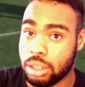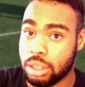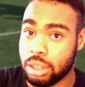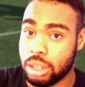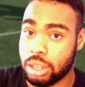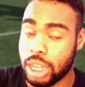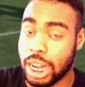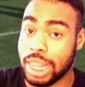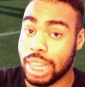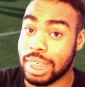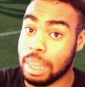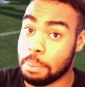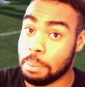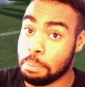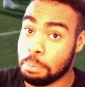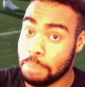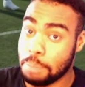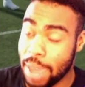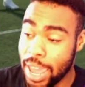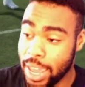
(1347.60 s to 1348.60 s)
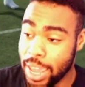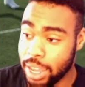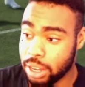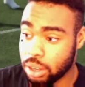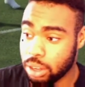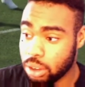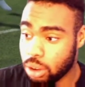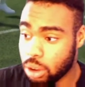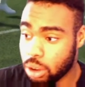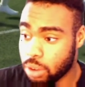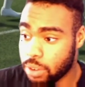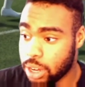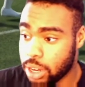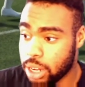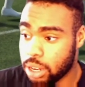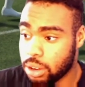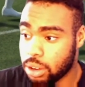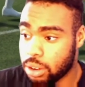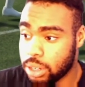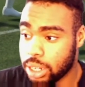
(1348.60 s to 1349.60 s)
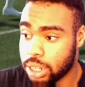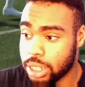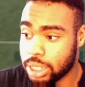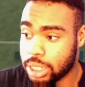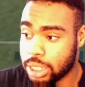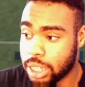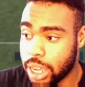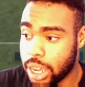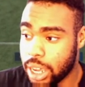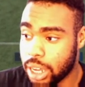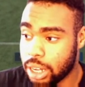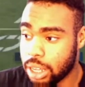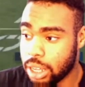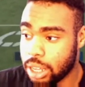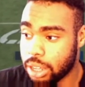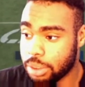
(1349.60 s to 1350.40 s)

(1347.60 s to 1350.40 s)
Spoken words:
get it, the man over here on this side